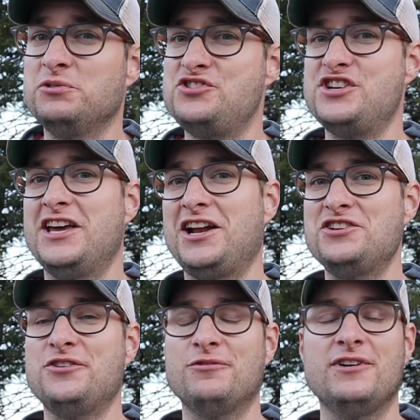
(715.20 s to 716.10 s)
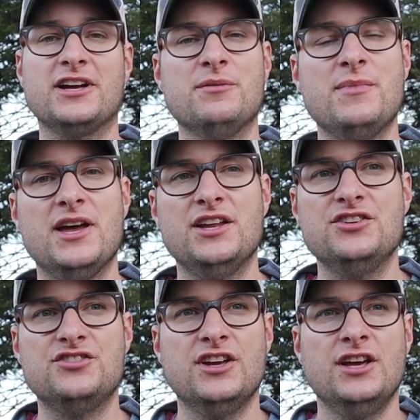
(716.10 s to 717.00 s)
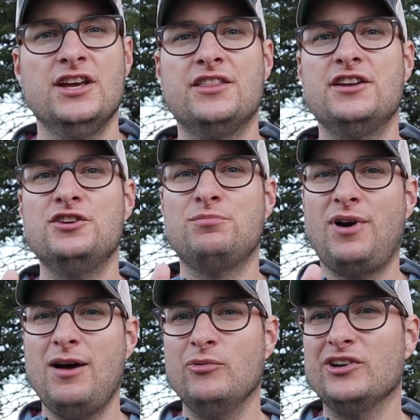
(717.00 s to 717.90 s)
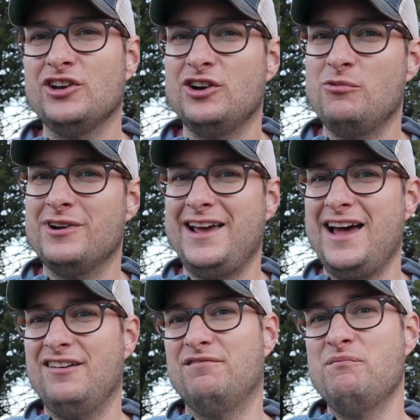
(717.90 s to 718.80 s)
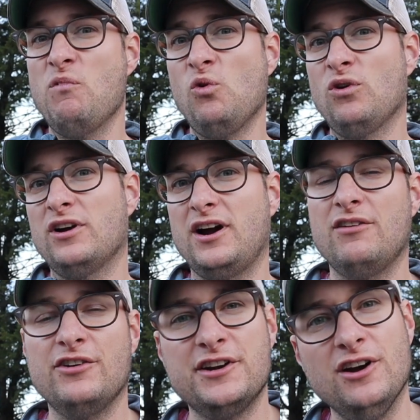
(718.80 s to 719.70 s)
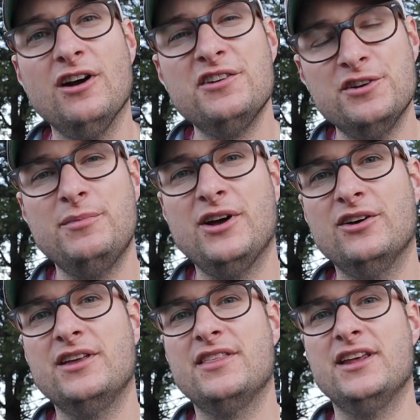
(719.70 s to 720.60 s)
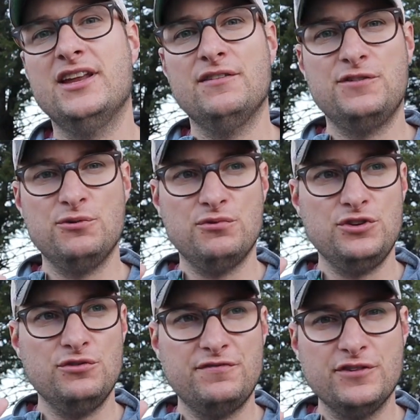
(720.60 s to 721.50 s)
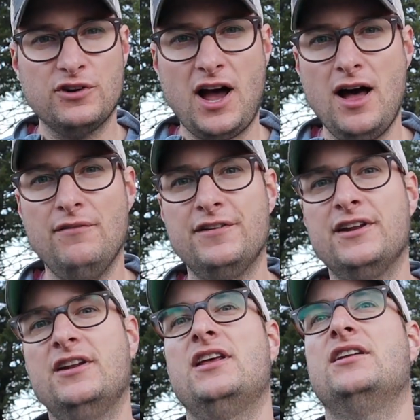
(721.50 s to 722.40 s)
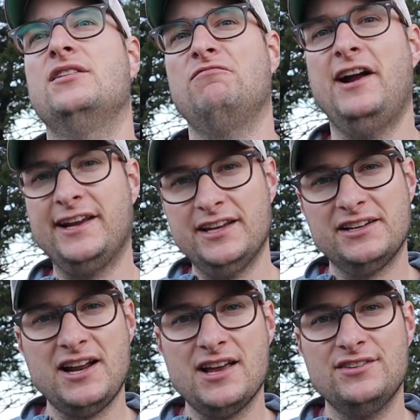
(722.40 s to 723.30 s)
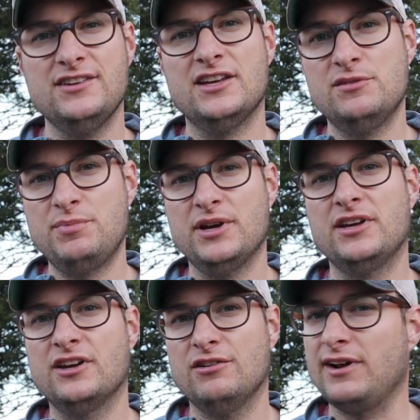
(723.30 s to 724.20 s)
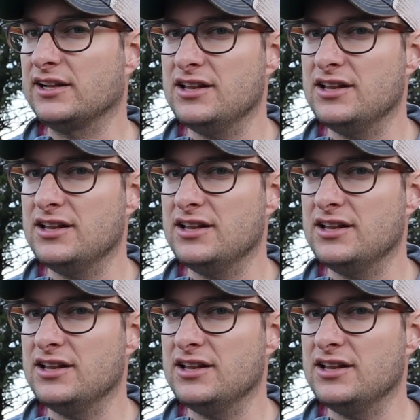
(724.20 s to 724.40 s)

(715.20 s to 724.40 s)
which again I don't recommend, then you're probably going to want to have more covering your underbelly than if you feel confident in recognizing and picking correct